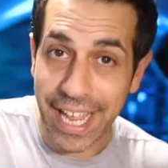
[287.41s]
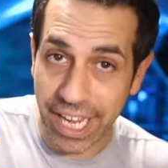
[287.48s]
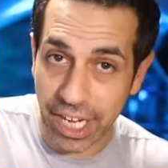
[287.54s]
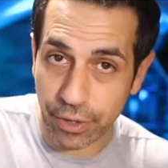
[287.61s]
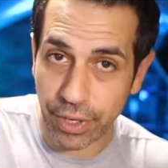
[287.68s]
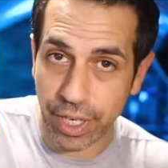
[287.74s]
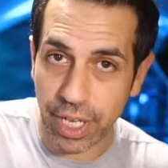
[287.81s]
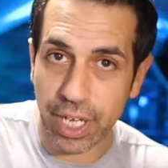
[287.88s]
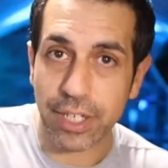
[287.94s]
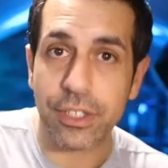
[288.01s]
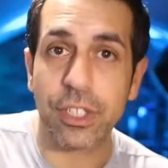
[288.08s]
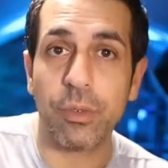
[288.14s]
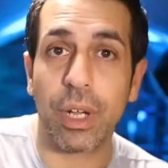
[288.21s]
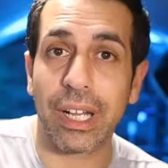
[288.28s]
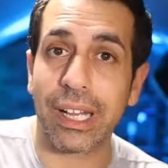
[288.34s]
area
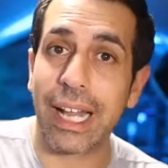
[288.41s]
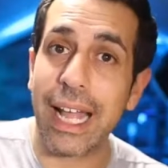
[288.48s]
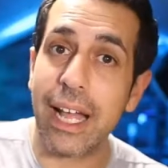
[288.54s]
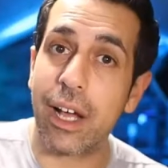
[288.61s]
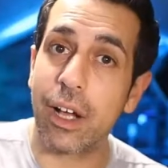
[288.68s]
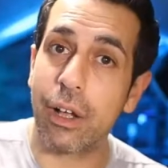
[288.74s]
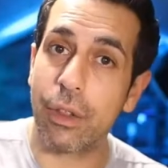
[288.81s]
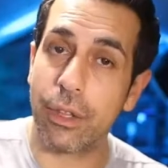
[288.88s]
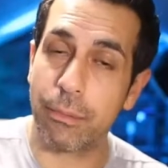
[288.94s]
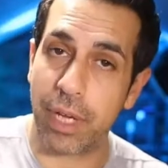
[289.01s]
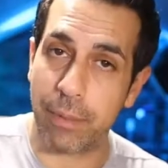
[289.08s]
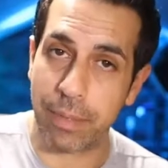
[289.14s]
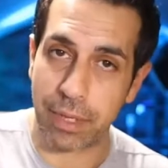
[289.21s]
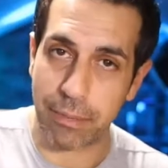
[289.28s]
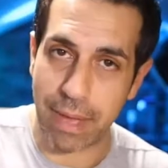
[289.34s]
to allow the
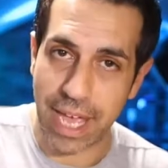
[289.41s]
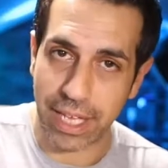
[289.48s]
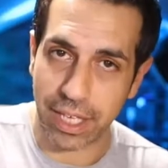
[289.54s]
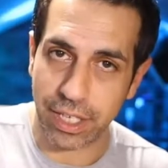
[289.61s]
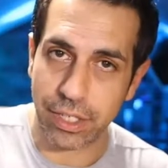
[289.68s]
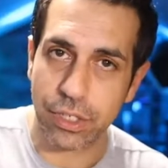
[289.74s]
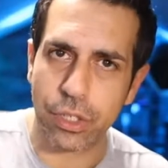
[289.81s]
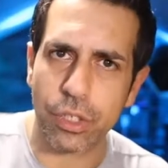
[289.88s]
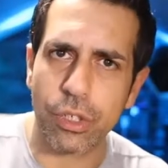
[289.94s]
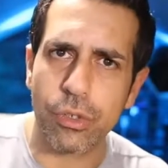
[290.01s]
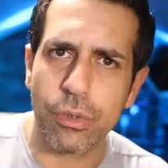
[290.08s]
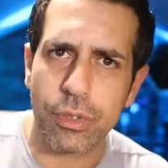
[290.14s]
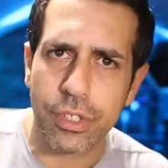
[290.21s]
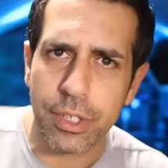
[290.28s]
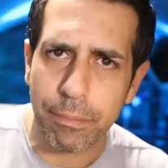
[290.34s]
puppy back in to
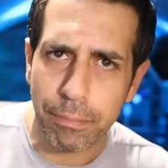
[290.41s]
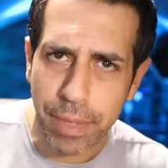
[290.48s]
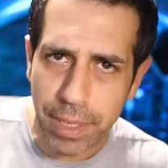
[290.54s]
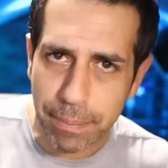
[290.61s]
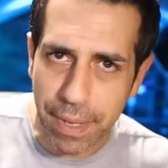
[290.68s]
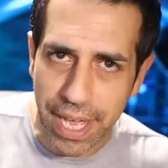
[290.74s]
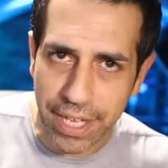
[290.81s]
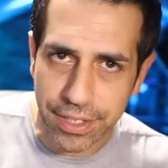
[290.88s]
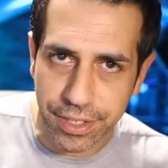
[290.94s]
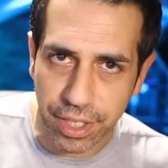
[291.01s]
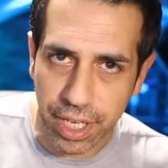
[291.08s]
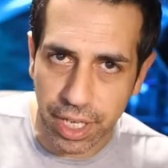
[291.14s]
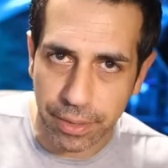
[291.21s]
use the pee pads again.